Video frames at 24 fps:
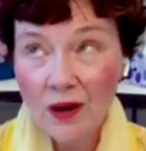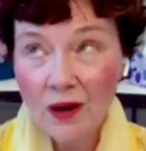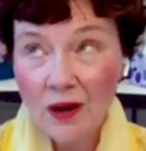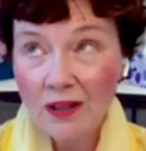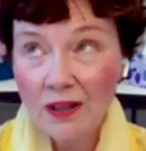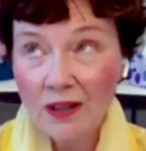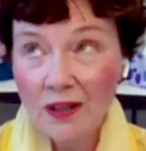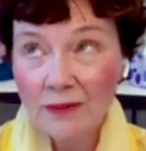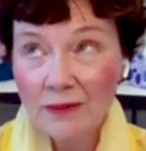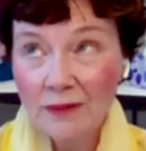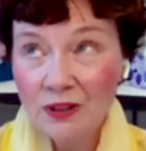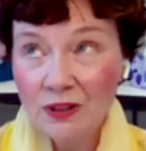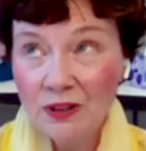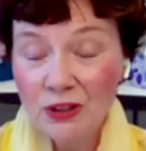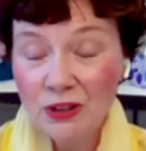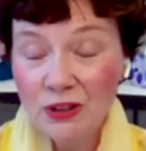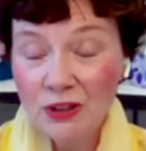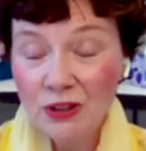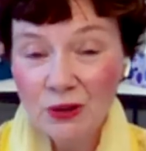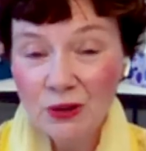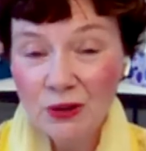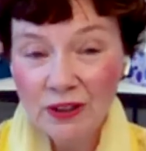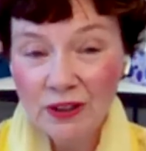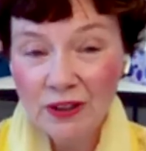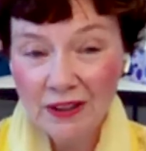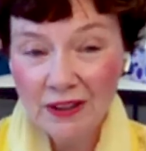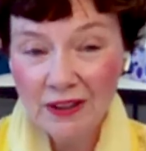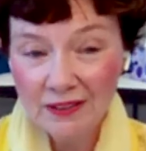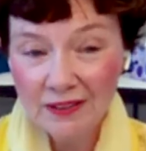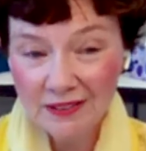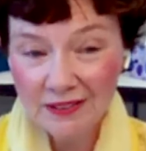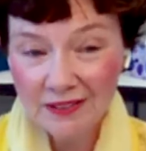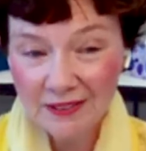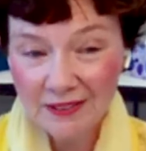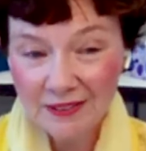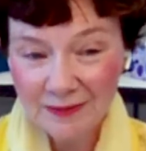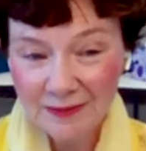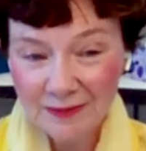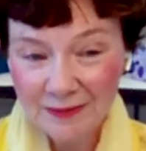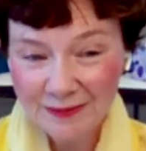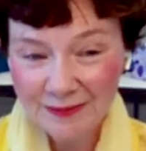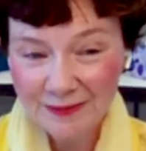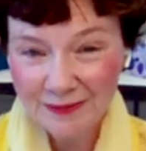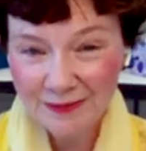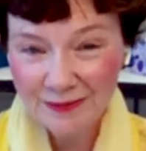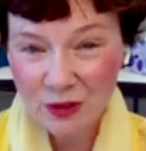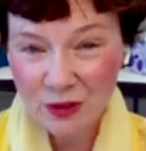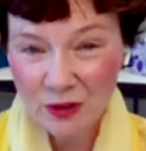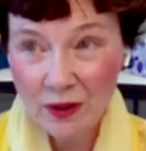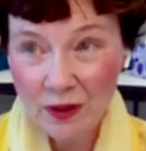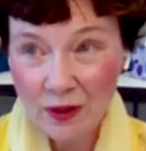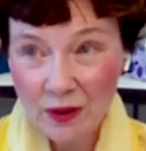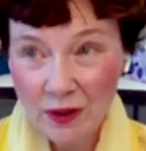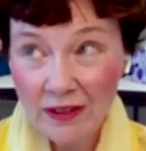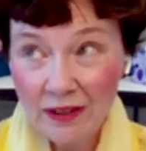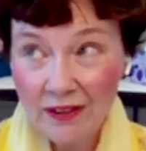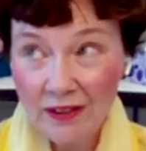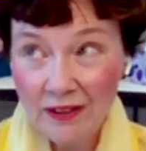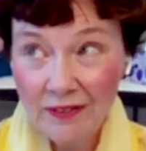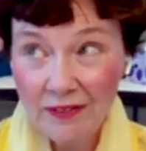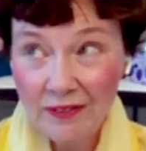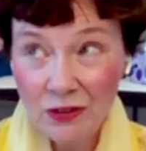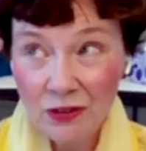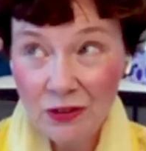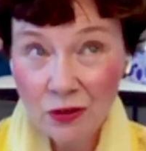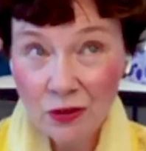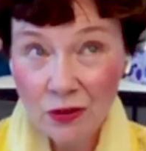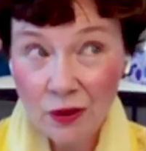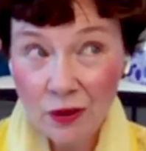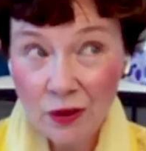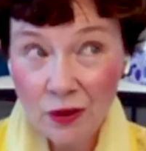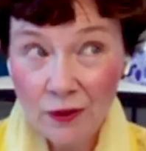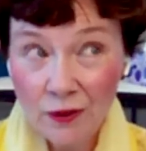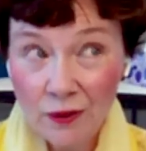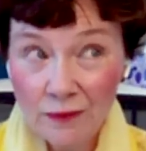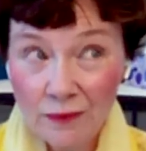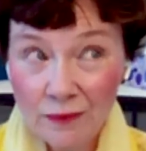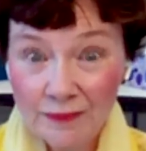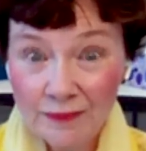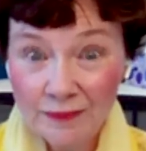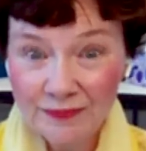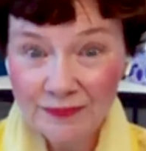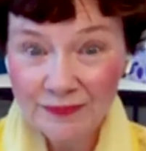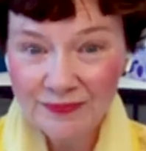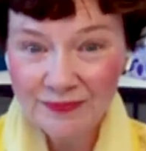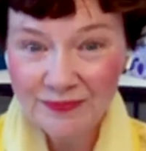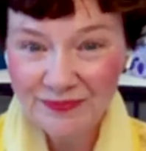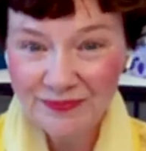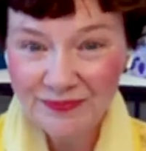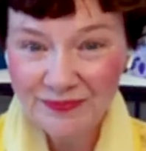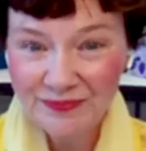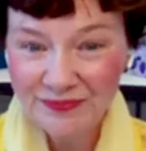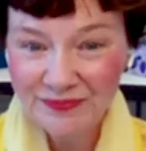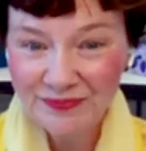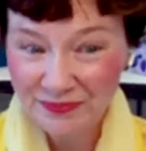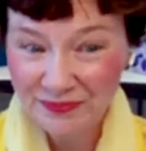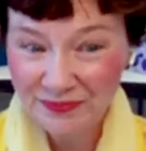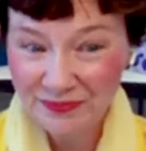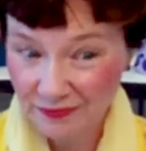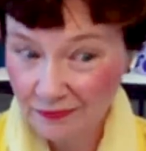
you are welcome to join us. It's quite an adventure, though.